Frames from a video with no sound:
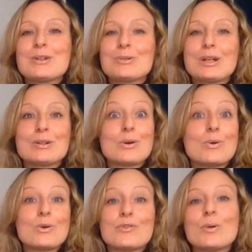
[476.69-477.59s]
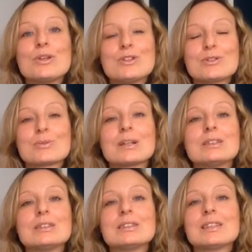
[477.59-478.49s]
let go of all these
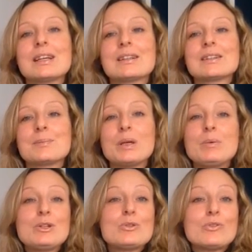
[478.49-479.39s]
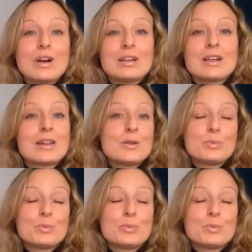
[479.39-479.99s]
struggles and maybe to find other